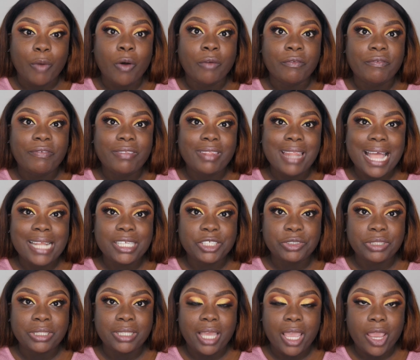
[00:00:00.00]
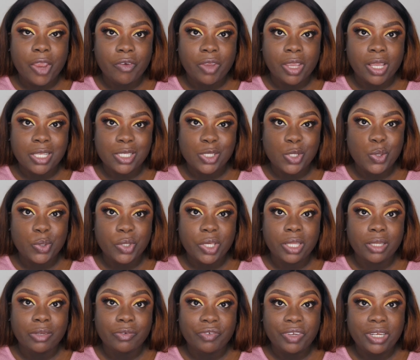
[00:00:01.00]
unflattering areas
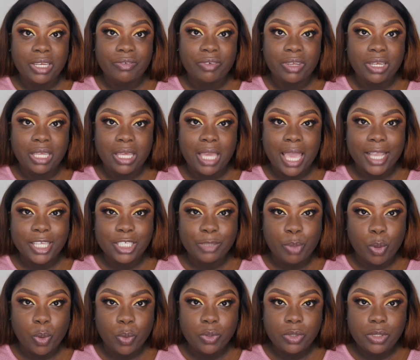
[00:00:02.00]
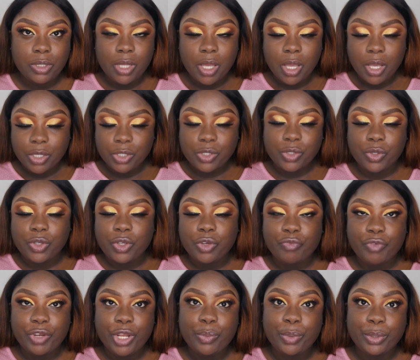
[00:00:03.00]
looking really exposed. So
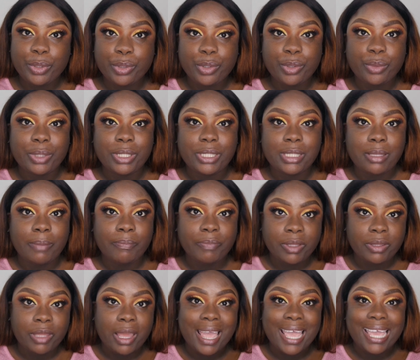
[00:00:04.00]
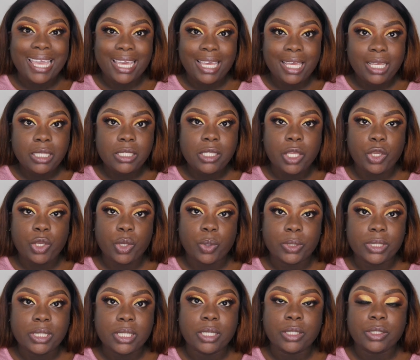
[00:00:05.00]
you really want to go with something that is
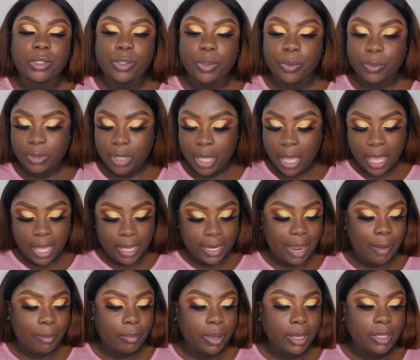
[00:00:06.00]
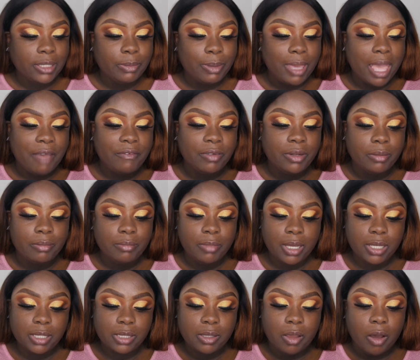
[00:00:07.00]
your skin tone. Now I'm going to be having a
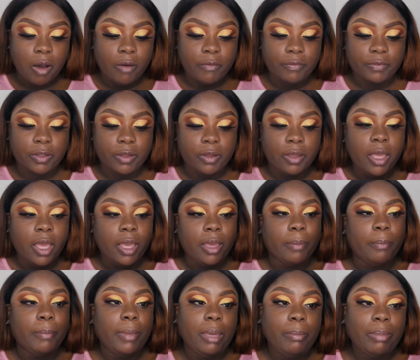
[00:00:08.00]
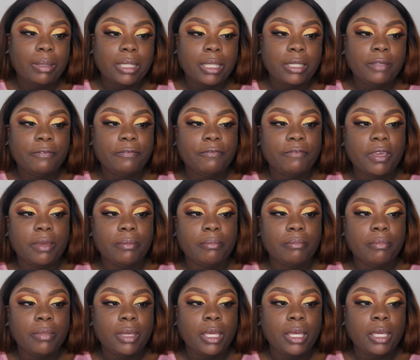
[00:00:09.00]
mix of the Maybelline Fit
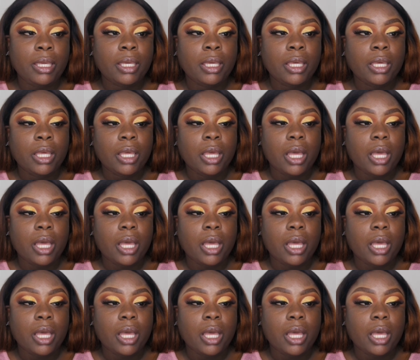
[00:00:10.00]
Me